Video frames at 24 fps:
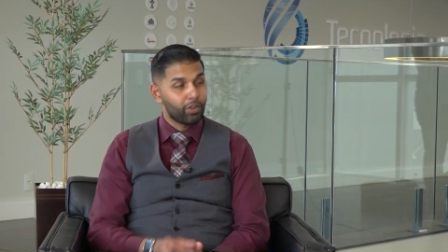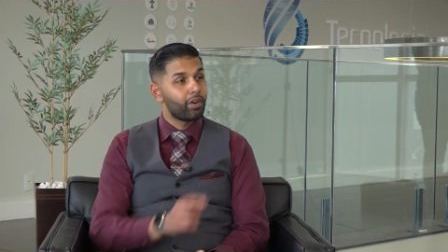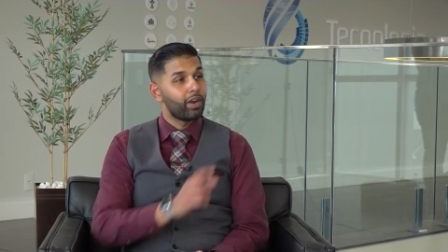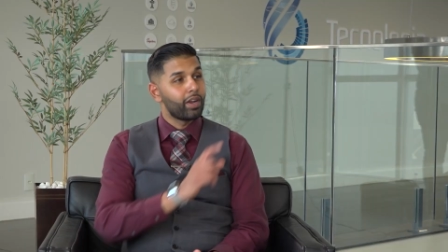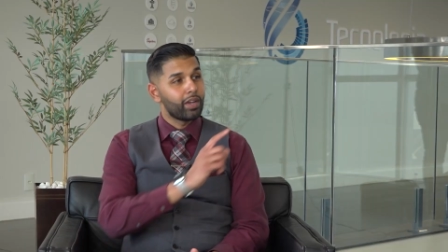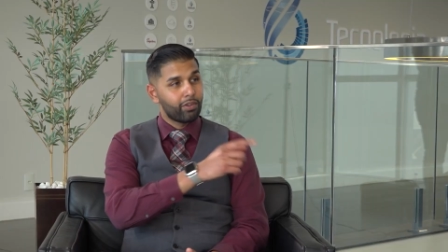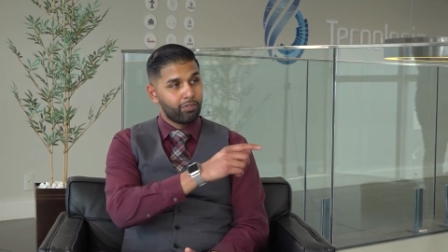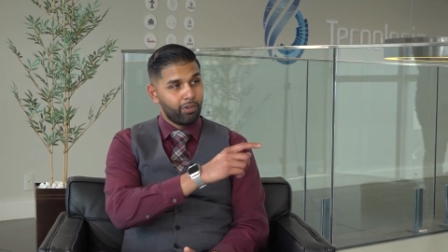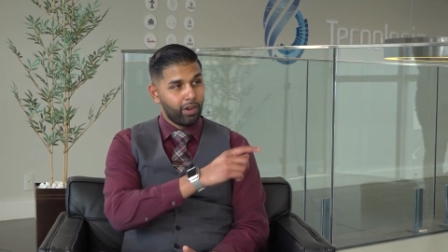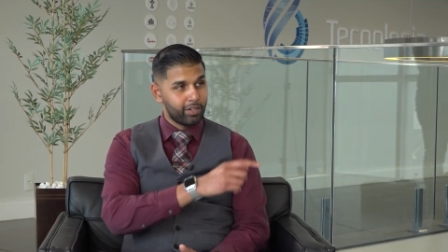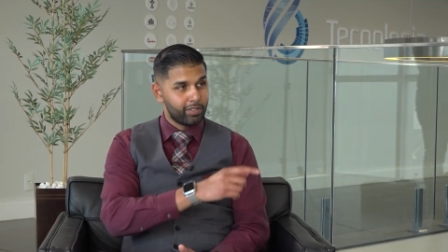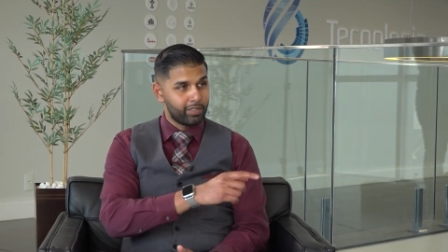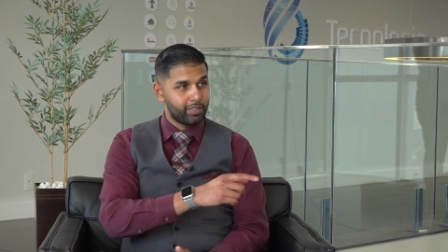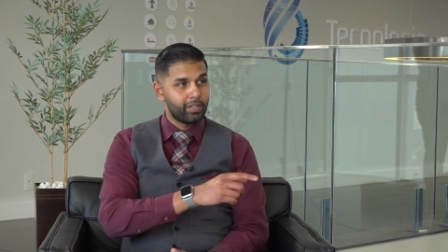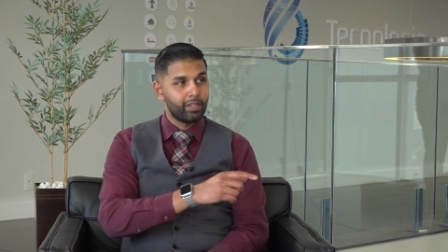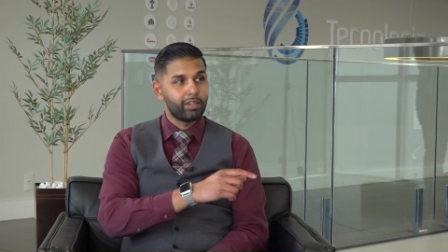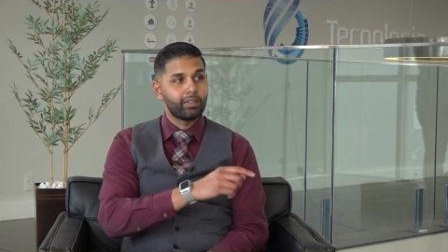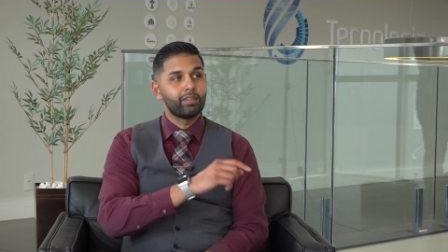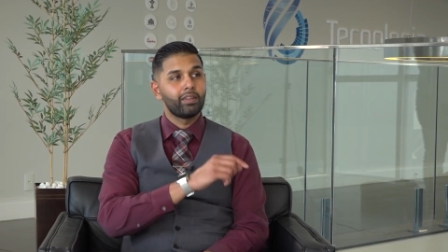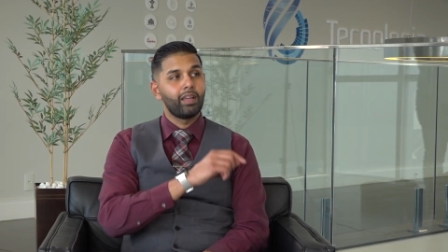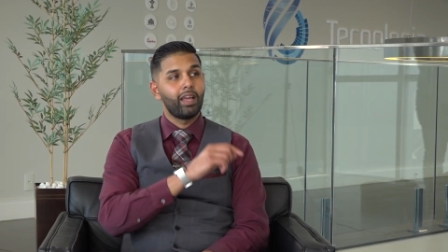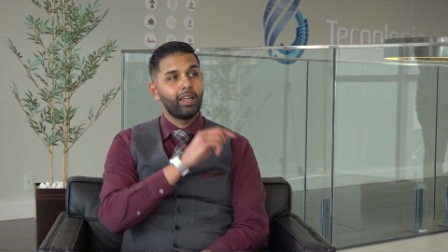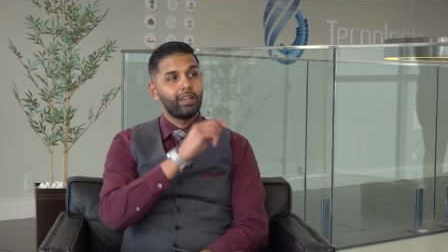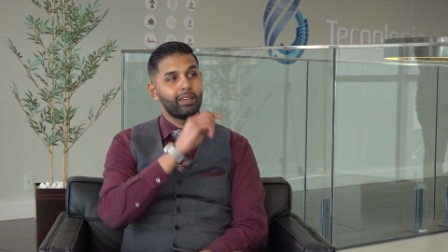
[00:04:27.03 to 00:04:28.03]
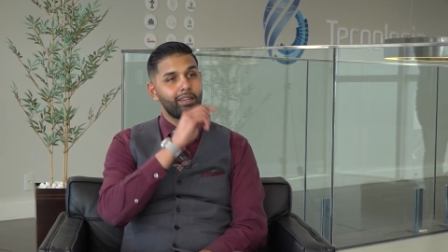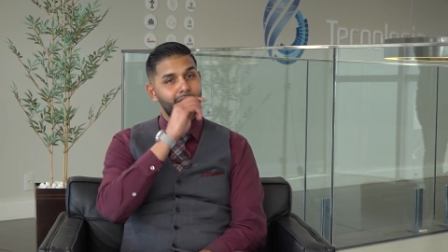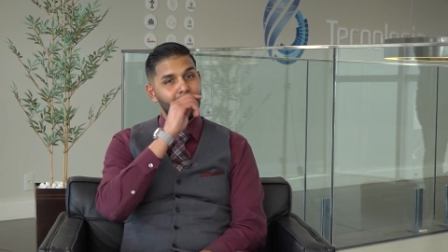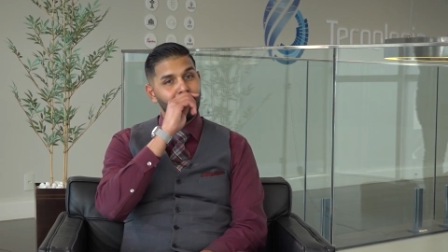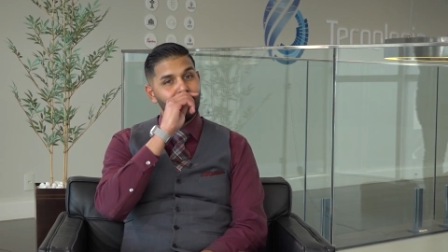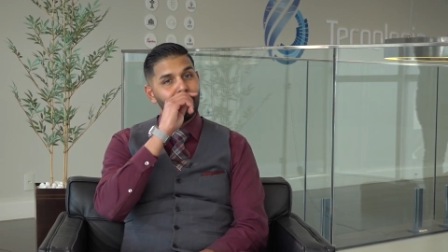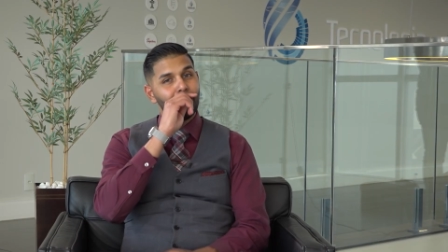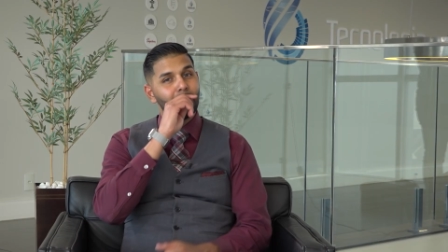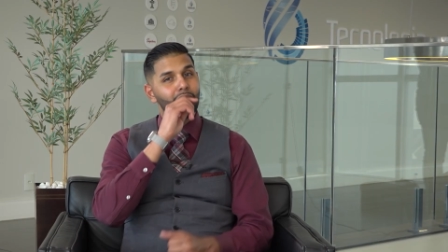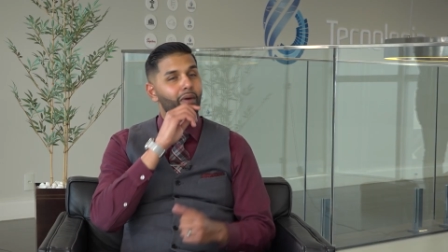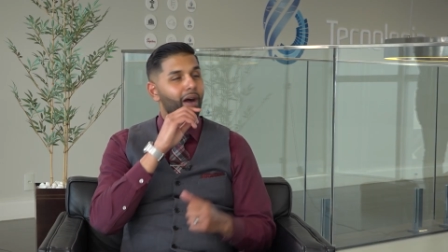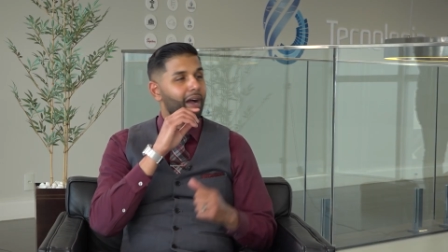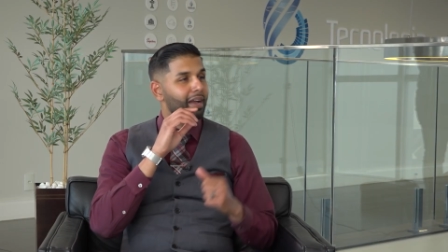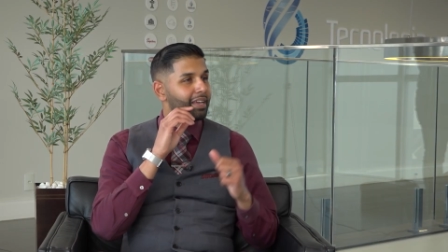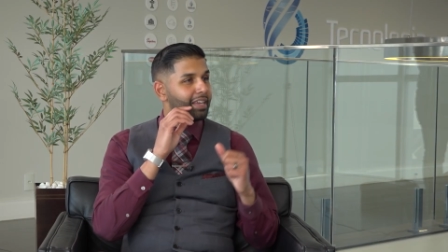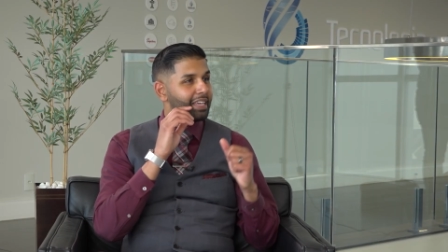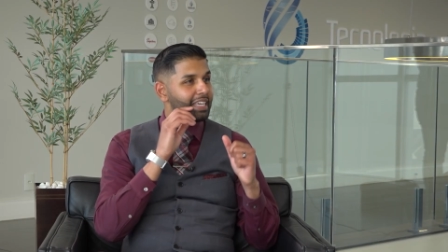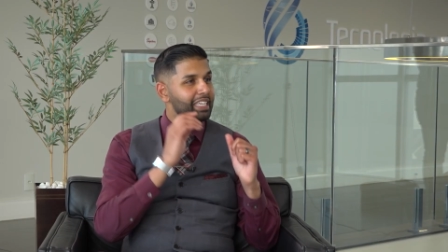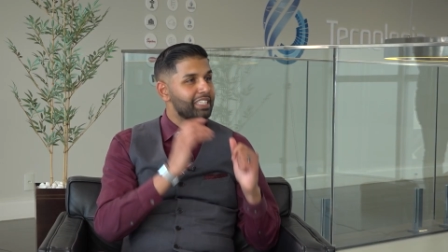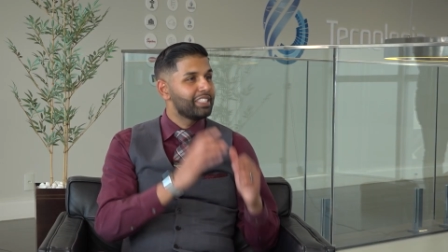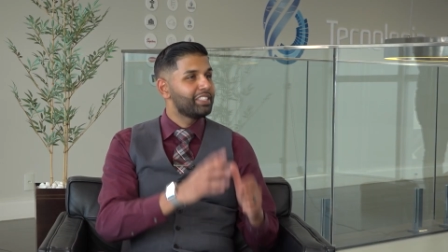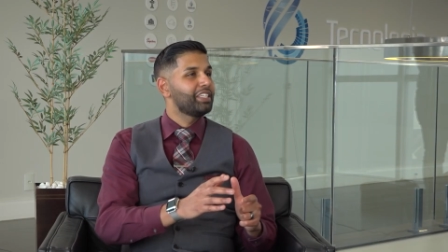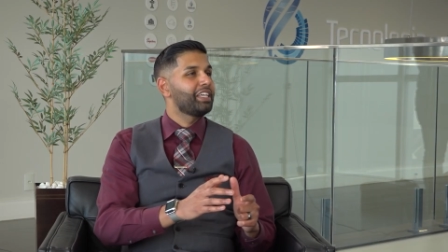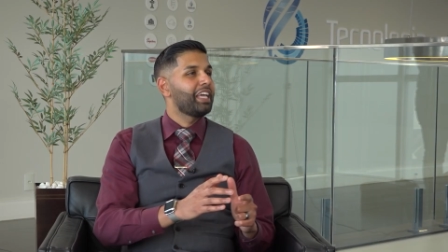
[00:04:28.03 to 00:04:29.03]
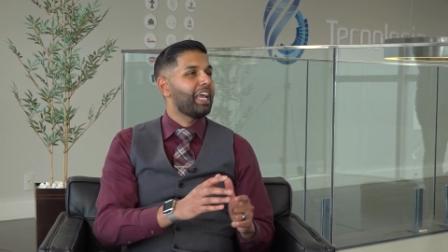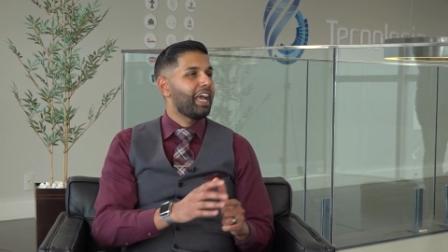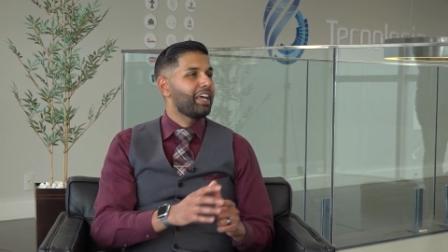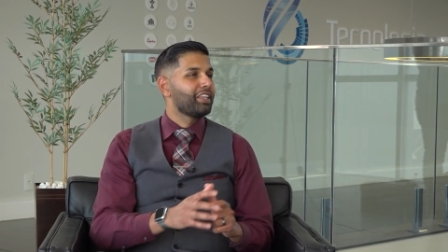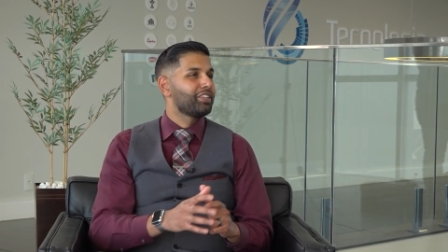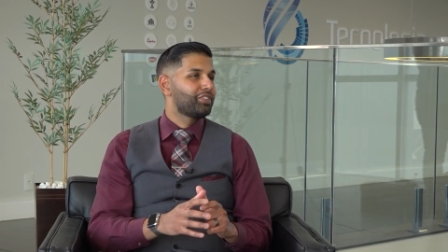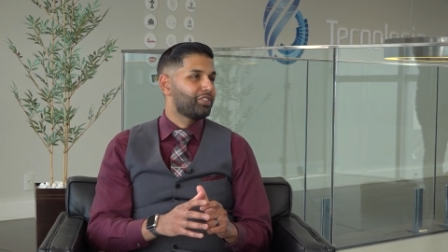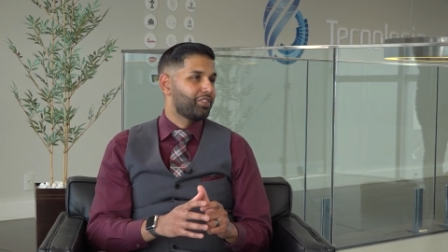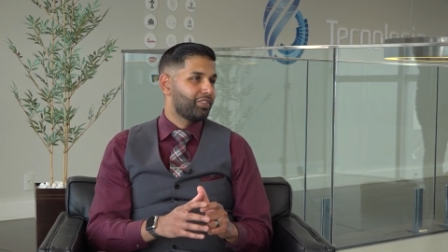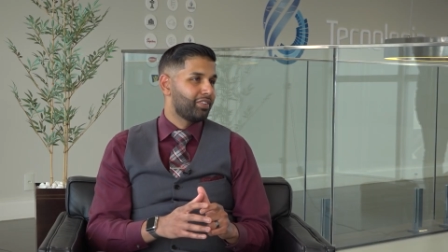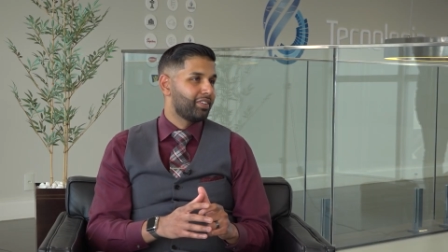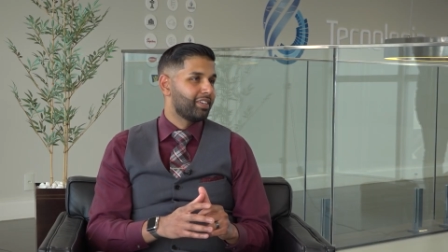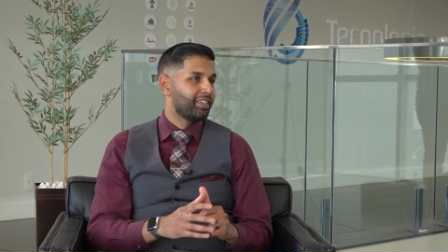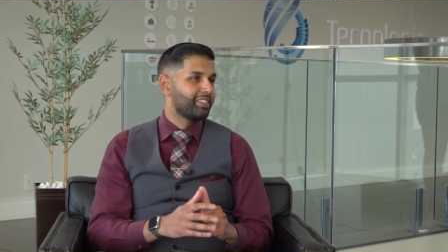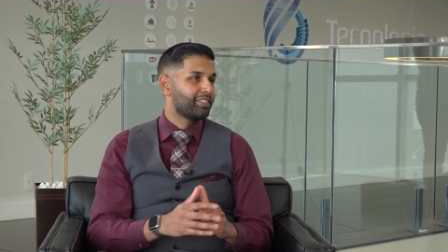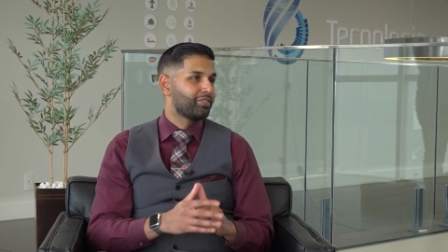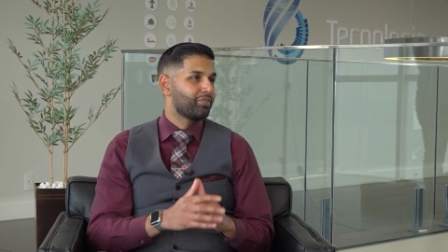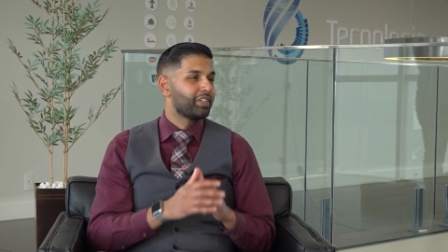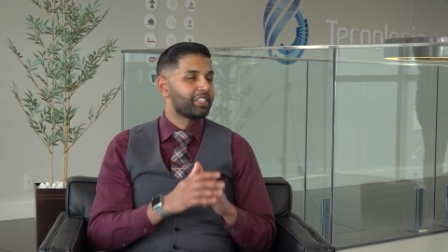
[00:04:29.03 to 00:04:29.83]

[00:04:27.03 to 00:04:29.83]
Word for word: Great question. And my easy answer is,